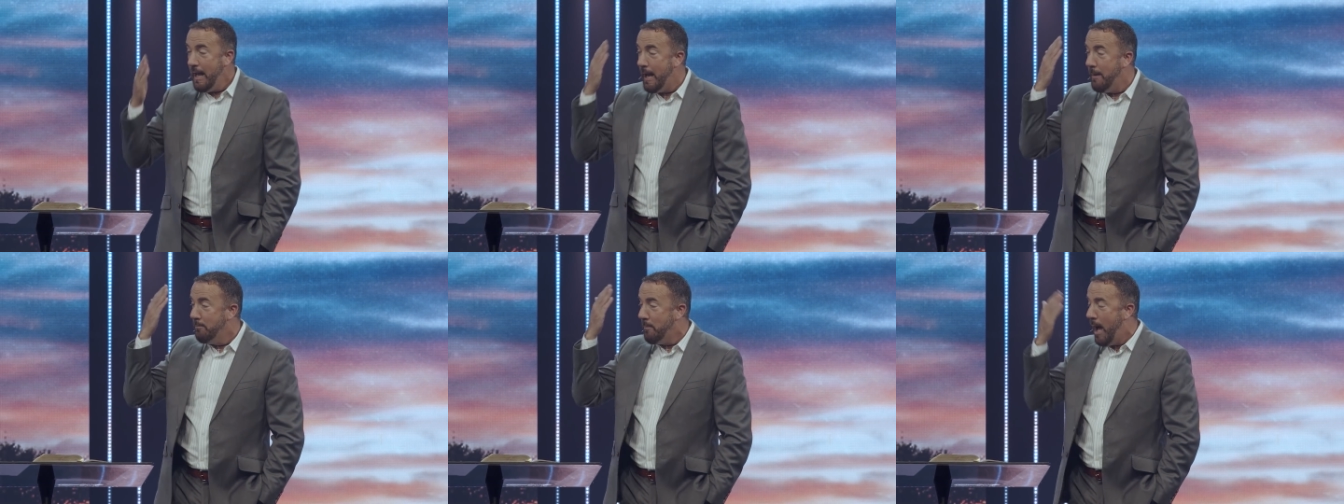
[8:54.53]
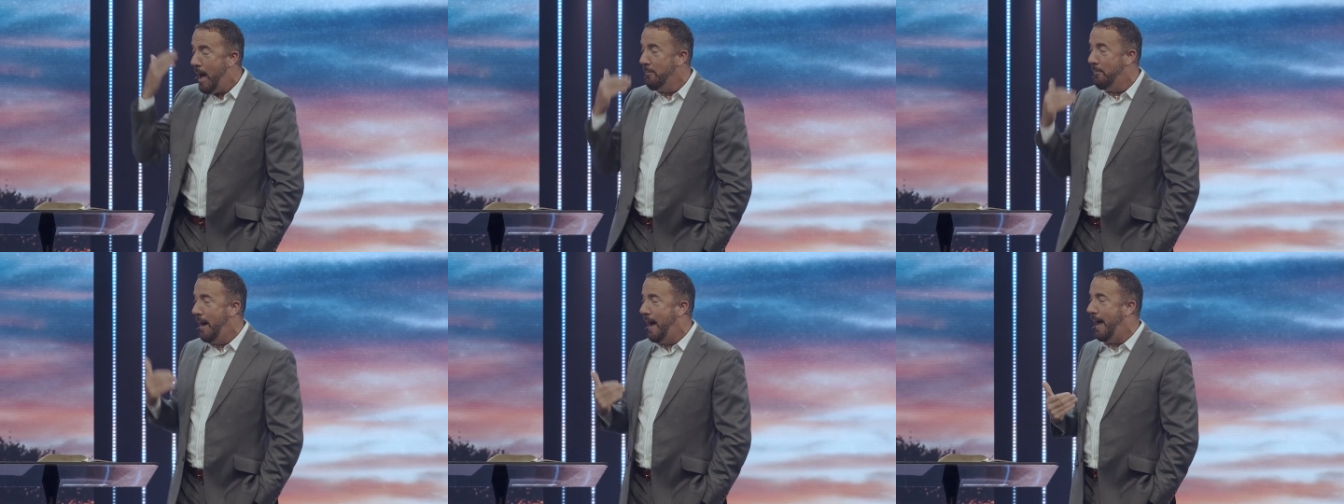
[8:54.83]
In
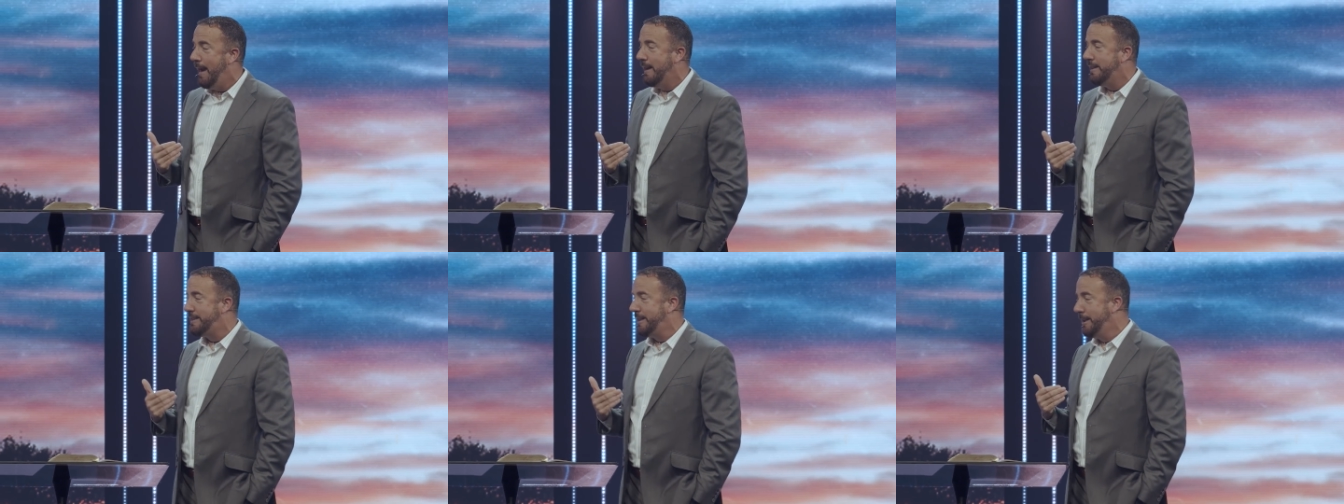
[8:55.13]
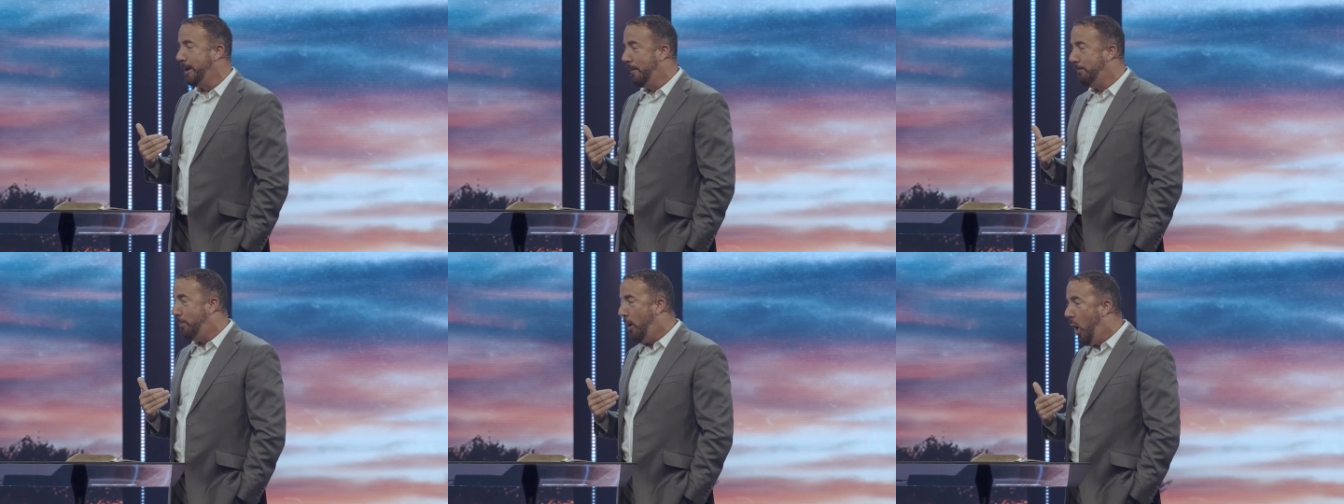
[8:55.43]
my mind as a
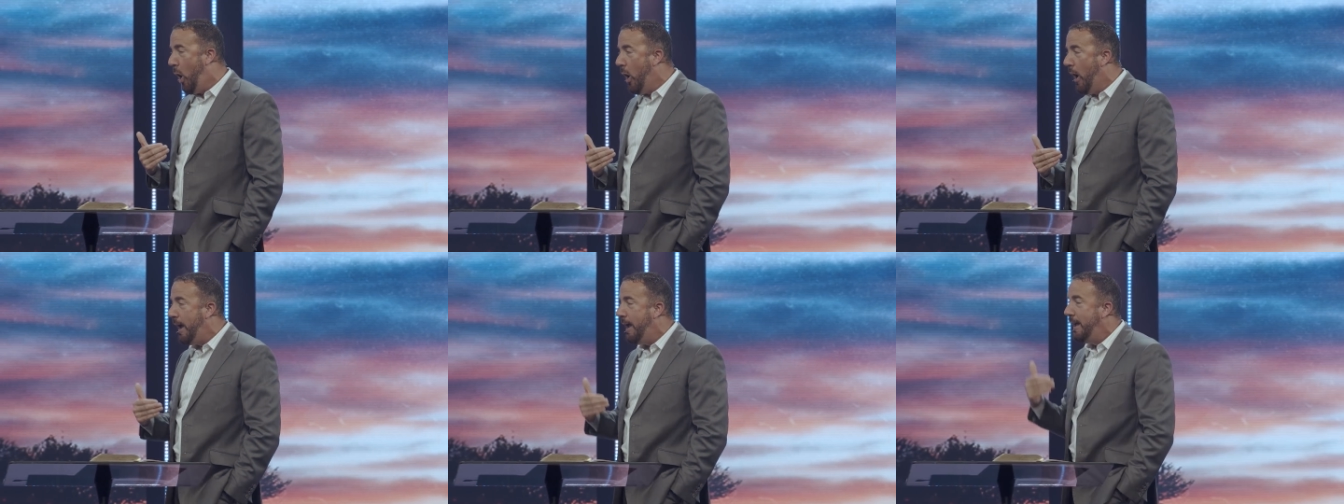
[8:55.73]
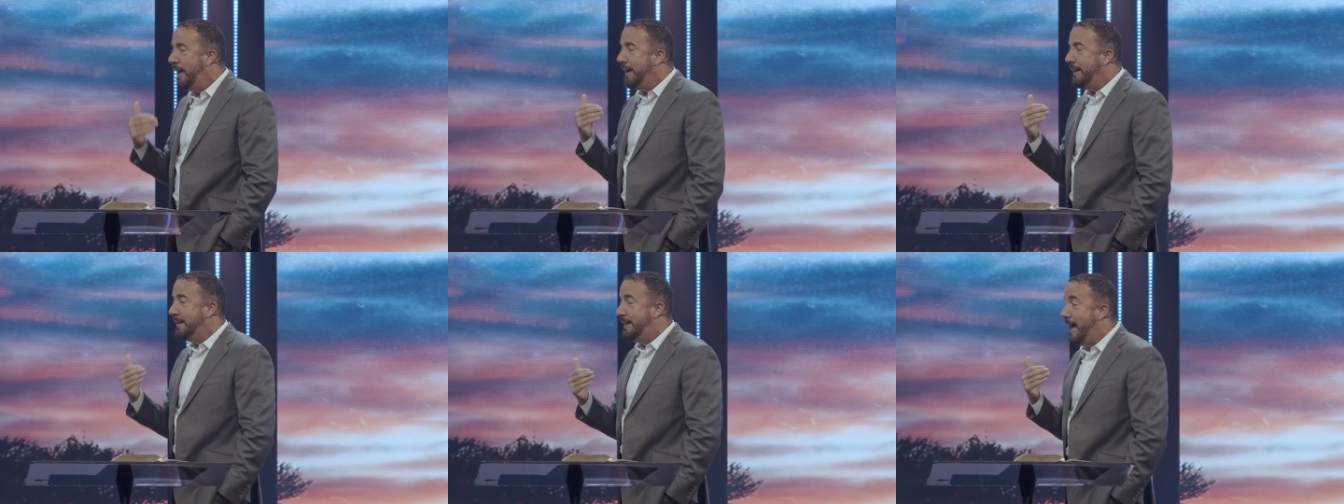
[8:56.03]
little boy,
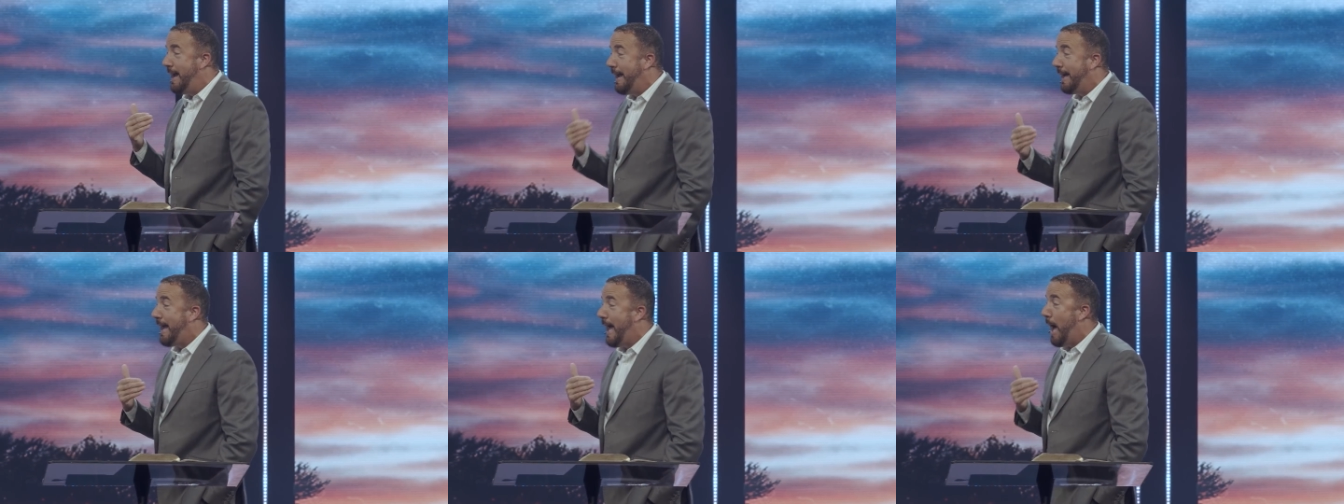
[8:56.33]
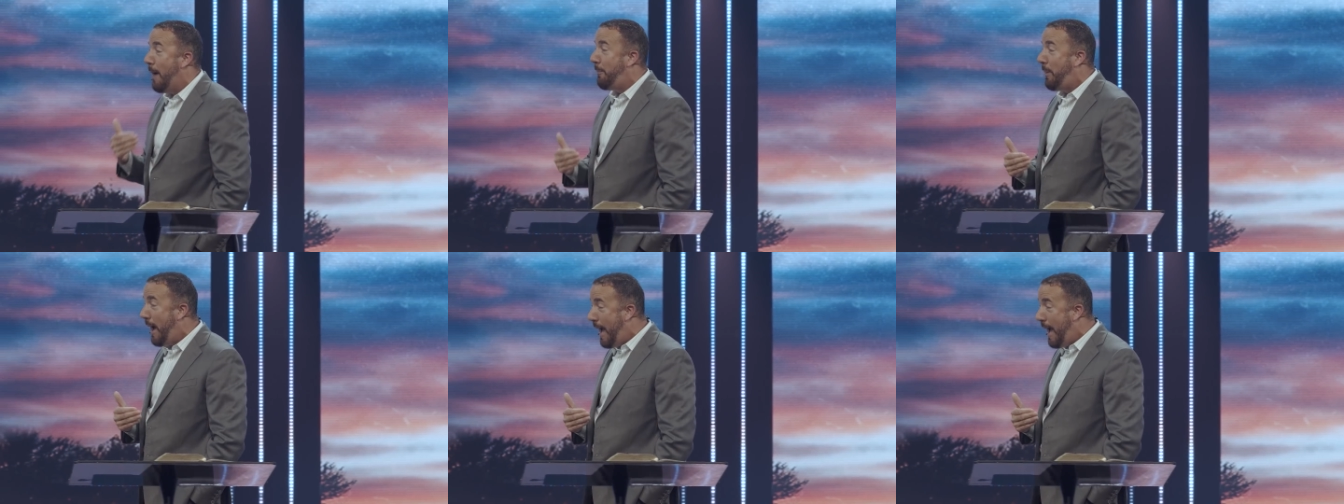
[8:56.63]
daddy got